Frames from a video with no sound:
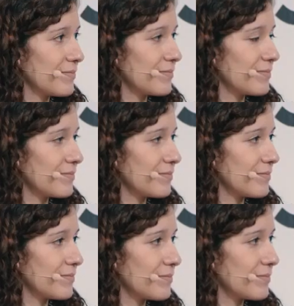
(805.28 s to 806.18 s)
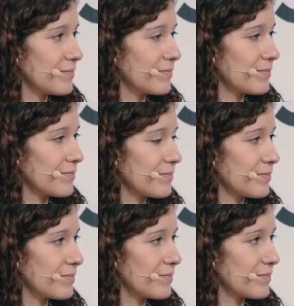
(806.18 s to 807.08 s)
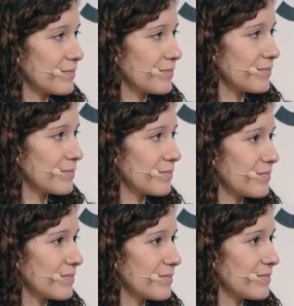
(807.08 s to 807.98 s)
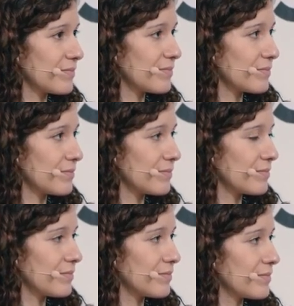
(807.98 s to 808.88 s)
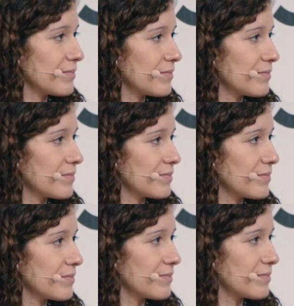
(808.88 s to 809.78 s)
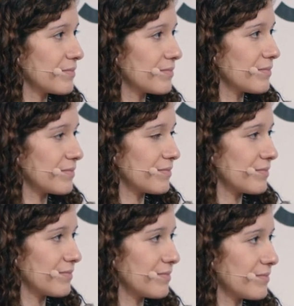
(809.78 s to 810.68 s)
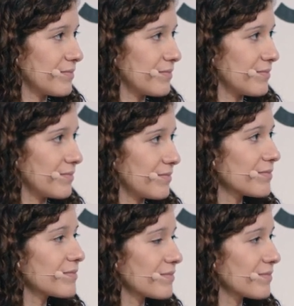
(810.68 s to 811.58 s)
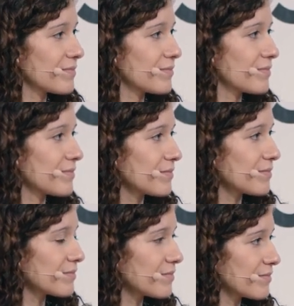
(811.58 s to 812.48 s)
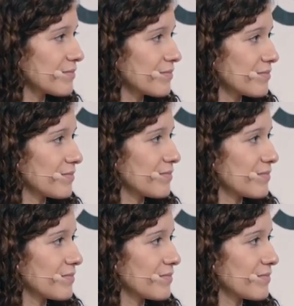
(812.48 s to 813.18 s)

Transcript: This person isn't speaking.